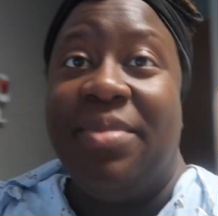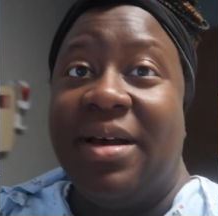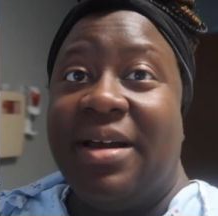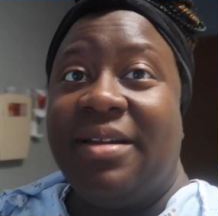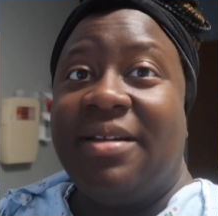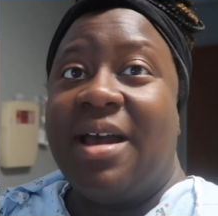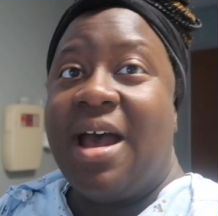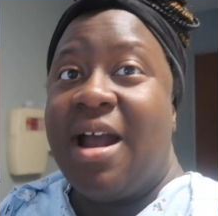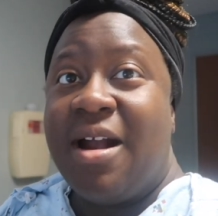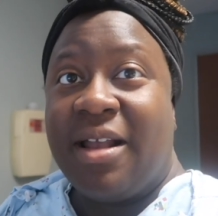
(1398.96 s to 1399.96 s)
but
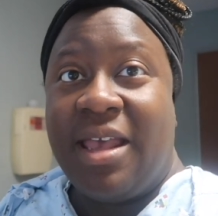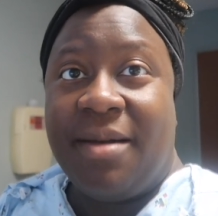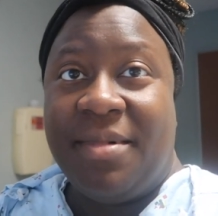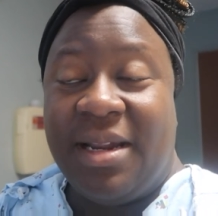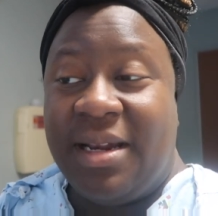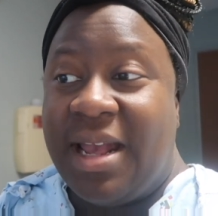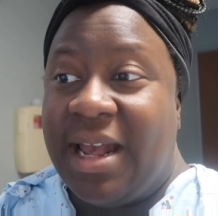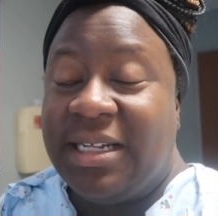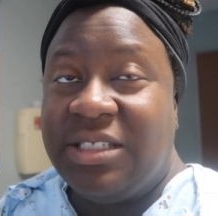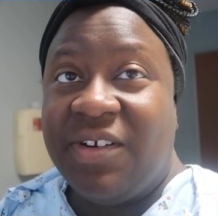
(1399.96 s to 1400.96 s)
our Camden
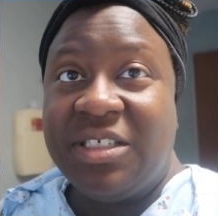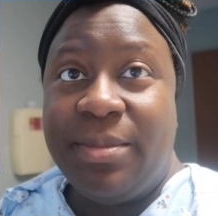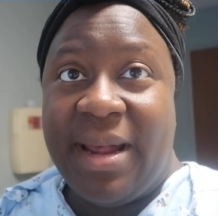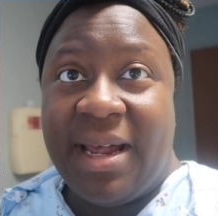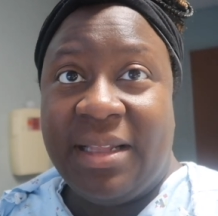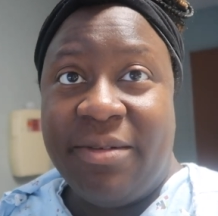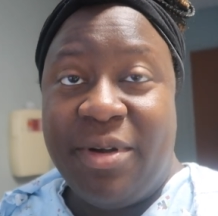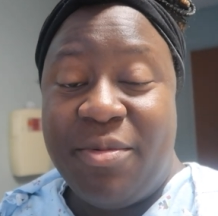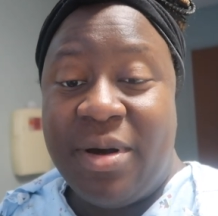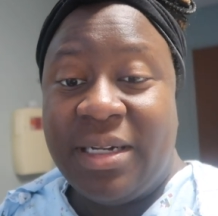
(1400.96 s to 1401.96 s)
got his first bath and
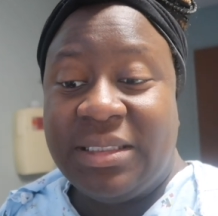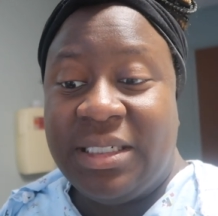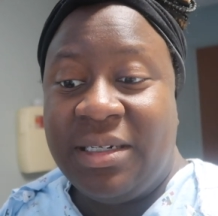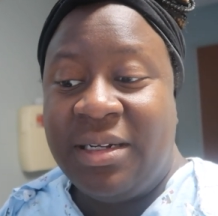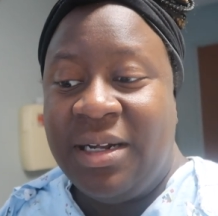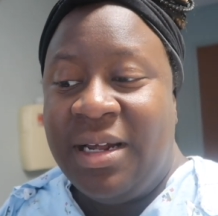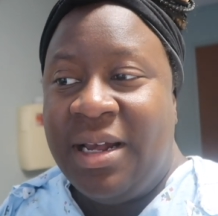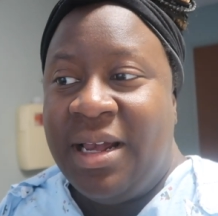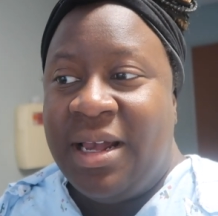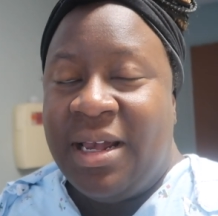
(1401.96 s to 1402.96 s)
we wanted to
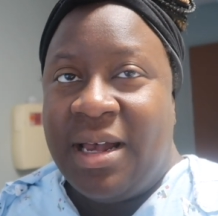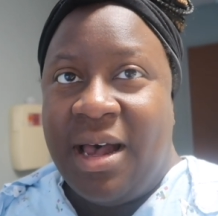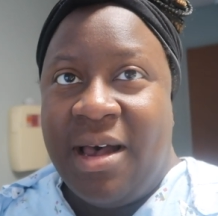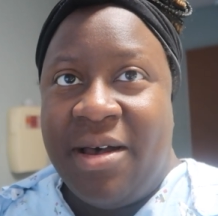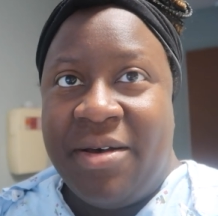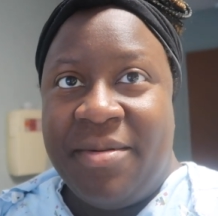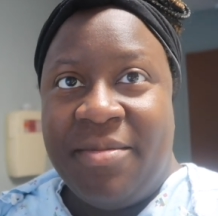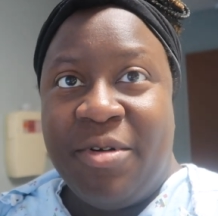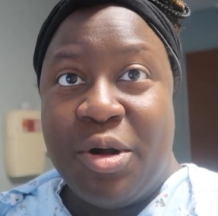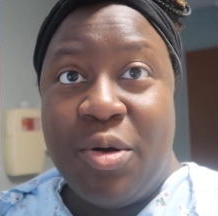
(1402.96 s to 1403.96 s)

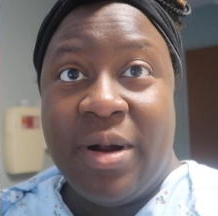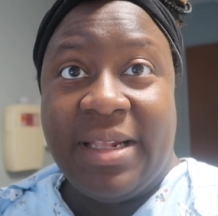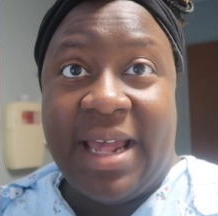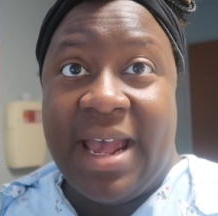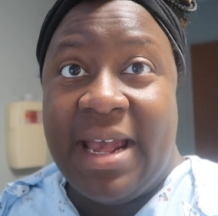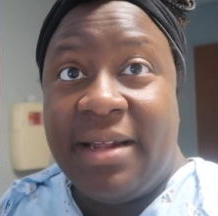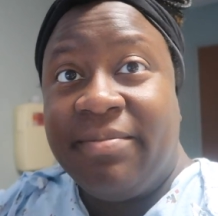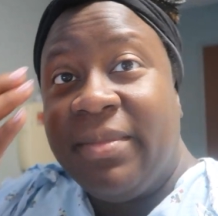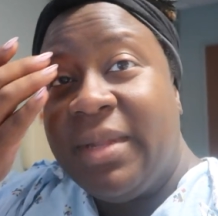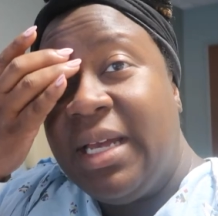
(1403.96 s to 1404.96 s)
record that.
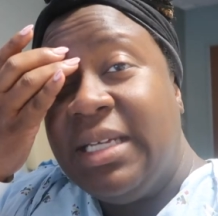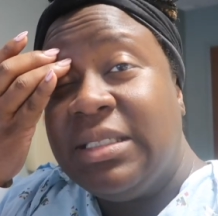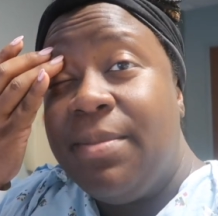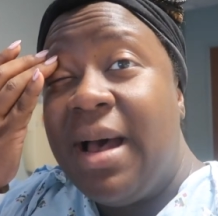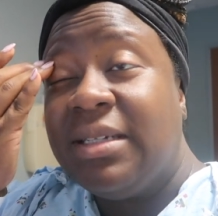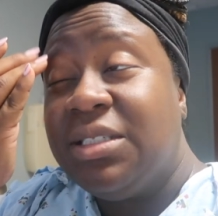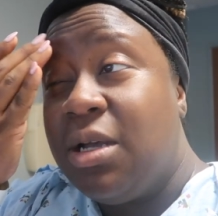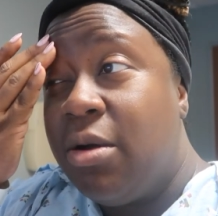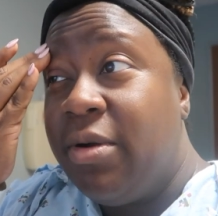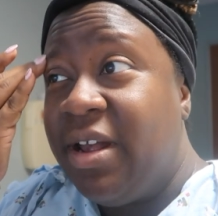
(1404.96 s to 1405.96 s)
He's about to
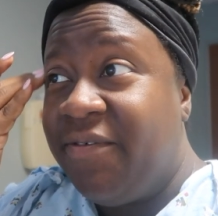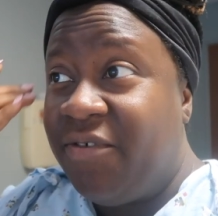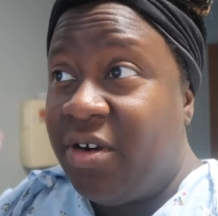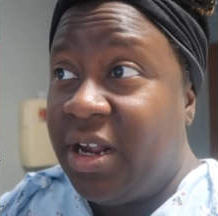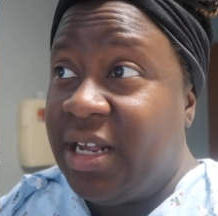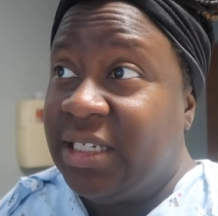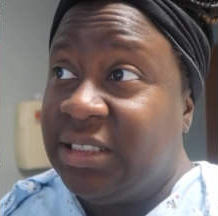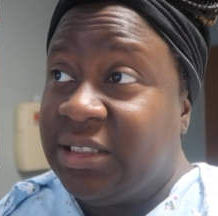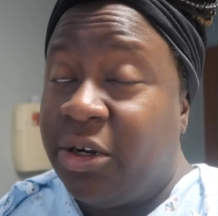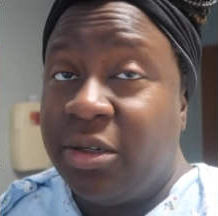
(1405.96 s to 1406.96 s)
go in for his
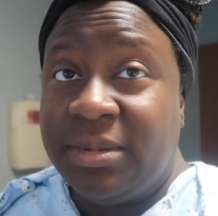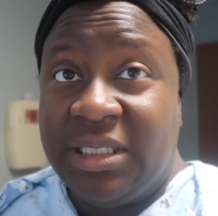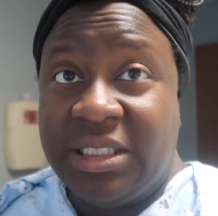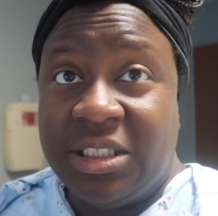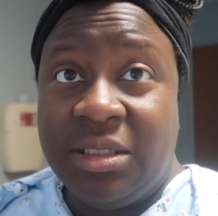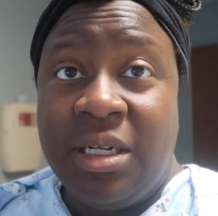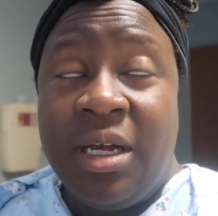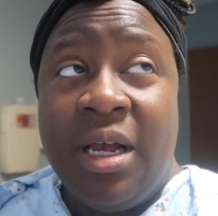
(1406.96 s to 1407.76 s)
circumcision,